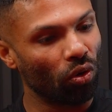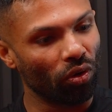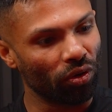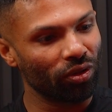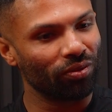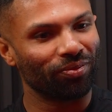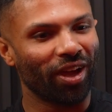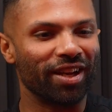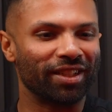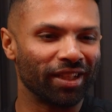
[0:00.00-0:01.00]
Or
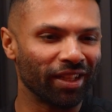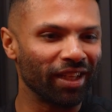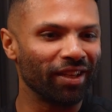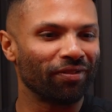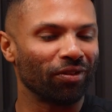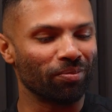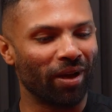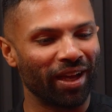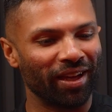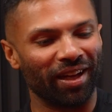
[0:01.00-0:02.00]
ideally, if it was
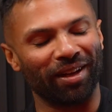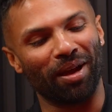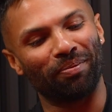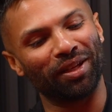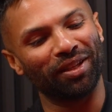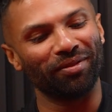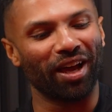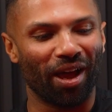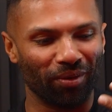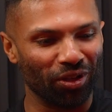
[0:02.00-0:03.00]
my opinion,
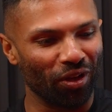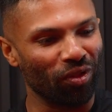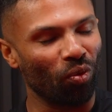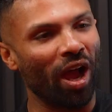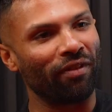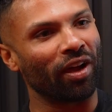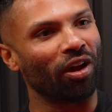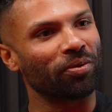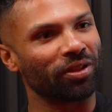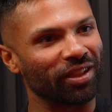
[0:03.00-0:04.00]
I would go for the Wi-Fi
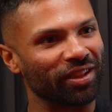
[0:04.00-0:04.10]
option